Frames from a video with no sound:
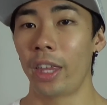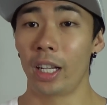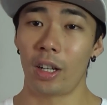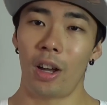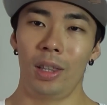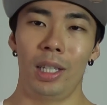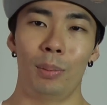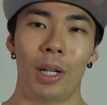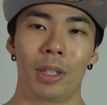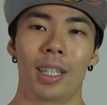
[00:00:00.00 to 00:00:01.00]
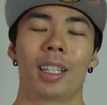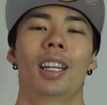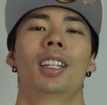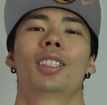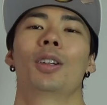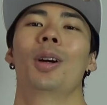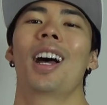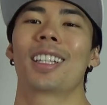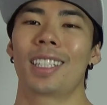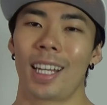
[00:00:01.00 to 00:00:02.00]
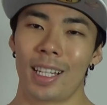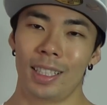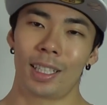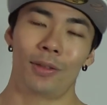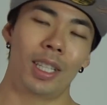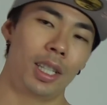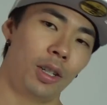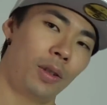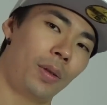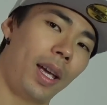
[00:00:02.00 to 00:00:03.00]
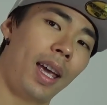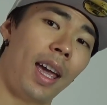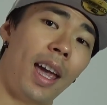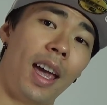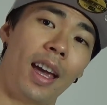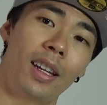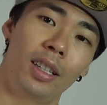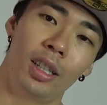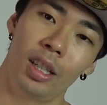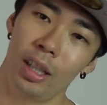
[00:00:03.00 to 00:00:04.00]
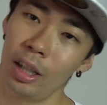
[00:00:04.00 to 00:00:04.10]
thing on lean bulking. So I'll see you guys next video, and